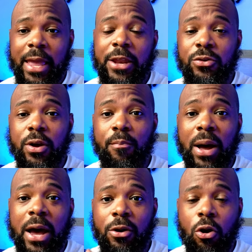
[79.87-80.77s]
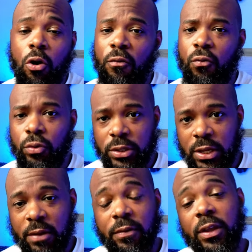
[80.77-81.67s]
and you can bind all four
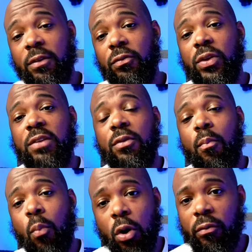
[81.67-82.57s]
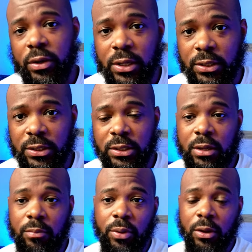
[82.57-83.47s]
together, giving you even more redundancy
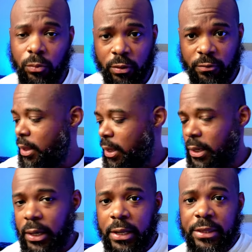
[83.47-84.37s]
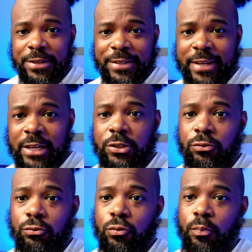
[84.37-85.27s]
and bandwidth. And then the Disaster
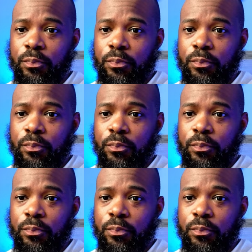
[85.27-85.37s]
Group.